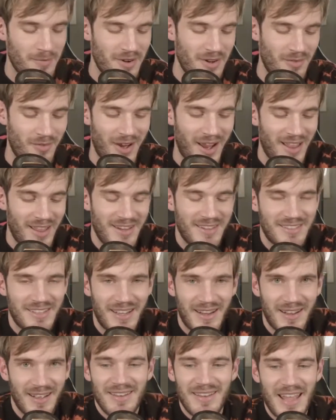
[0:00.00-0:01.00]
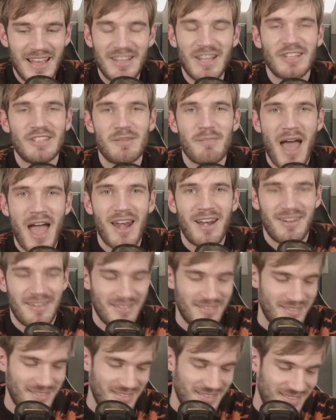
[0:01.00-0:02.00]
But in reality, it's like, it doesn't matter.
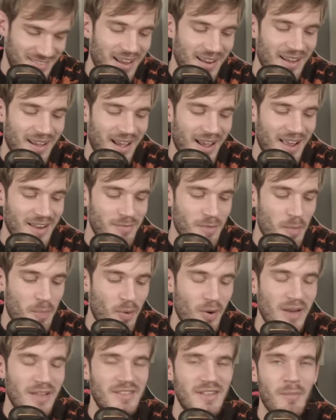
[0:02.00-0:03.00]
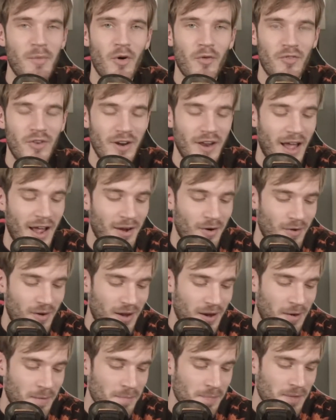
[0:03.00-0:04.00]
I guess my point is I'm over it. I don't care.